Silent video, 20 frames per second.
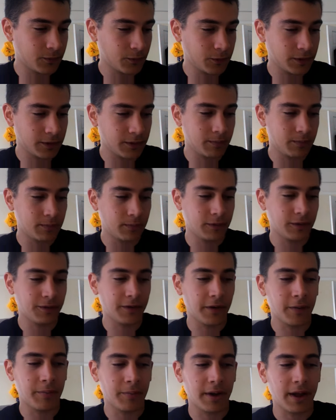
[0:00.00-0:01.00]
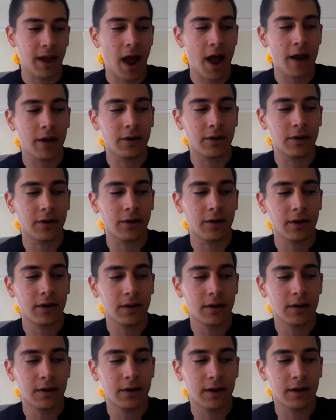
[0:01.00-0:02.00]
really developed by Heidegger,
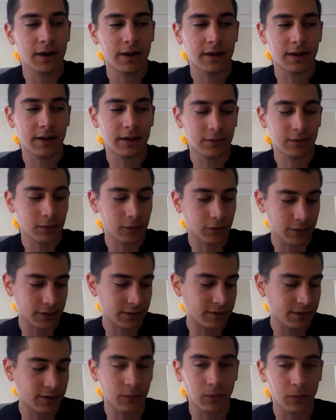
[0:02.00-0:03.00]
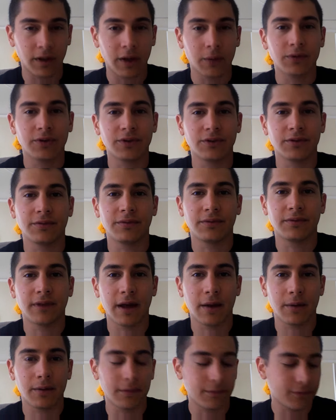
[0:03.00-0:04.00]
as Holderlin said, language is the
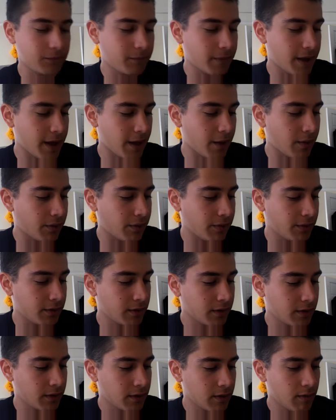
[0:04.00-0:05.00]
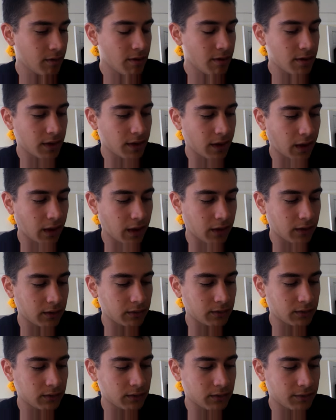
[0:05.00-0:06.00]
flower of the mouth
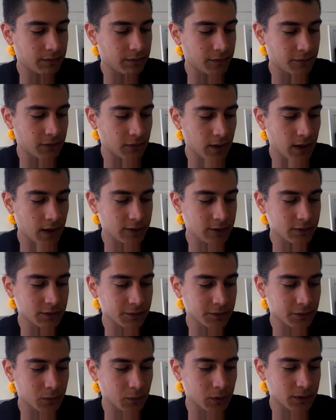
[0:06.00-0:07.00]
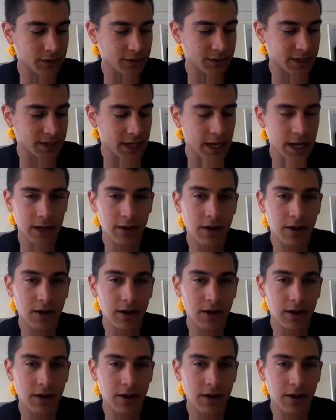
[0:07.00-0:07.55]
and if the philosopher wants to gain